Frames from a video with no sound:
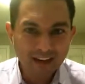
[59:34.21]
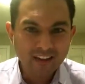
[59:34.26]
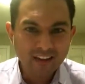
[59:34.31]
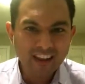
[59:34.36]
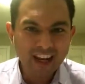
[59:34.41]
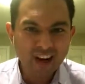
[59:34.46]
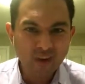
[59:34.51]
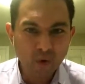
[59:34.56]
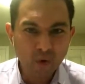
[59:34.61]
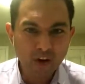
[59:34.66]

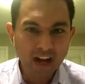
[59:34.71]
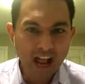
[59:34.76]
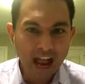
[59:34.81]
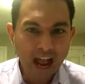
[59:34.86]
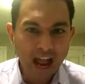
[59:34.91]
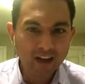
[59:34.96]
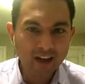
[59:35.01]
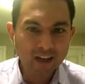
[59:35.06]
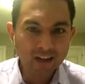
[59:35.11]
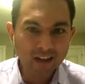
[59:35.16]
they weren't
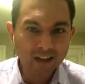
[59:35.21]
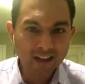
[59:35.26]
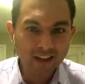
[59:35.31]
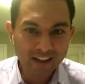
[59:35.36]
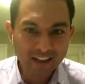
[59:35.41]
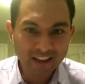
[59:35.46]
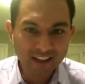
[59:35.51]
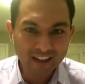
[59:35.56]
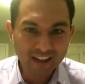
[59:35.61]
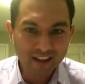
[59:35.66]

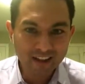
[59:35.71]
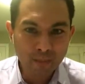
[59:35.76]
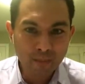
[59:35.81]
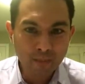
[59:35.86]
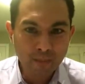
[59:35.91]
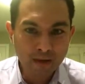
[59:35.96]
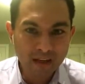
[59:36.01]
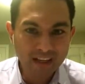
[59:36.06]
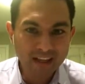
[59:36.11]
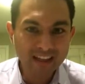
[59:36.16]
actually
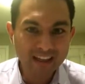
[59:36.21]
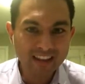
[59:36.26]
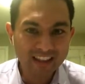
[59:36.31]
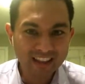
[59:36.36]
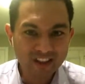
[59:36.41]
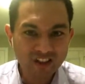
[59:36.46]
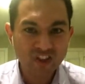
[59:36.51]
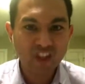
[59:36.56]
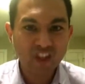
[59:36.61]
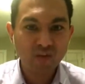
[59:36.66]
being the
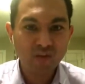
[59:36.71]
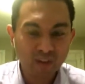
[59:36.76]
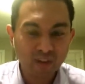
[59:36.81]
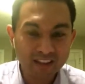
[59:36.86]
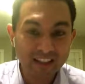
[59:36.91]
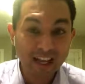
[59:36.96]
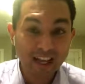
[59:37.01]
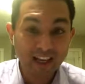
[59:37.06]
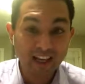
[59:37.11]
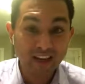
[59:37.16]
chief
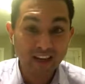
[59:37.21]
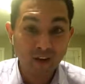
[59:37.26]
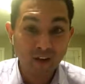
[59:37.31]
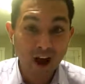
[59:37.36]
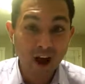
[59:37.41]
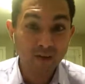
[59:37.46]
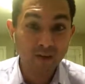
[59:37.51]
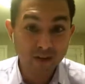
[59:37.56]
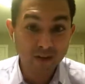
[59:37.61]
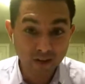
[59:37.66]
executive
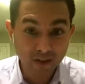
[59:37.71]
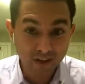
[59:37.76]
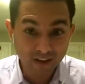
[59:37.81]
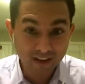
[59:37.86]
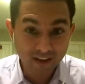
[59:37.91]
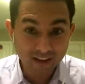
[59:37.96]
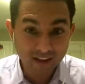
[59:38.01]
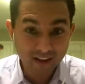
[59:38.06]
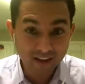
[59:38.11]
officer.